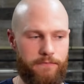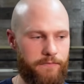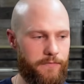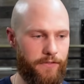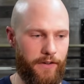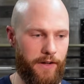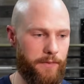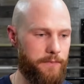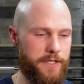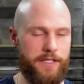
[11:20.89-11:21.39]

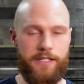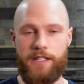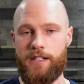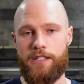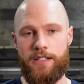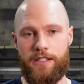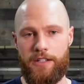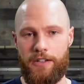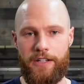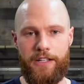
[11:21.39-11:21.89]
If I'm
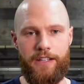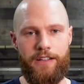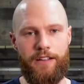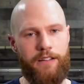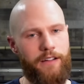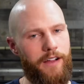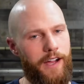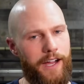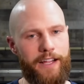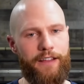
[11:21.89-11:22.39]
6:30,
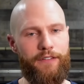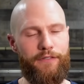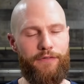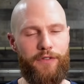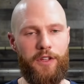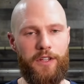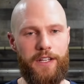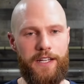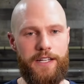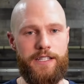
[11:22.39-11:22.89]
I can
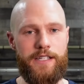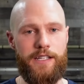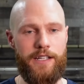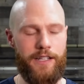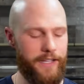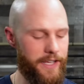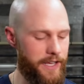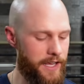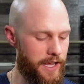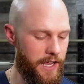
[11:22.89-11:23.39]
feel it
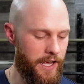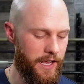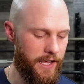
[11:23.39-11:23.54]
instantly,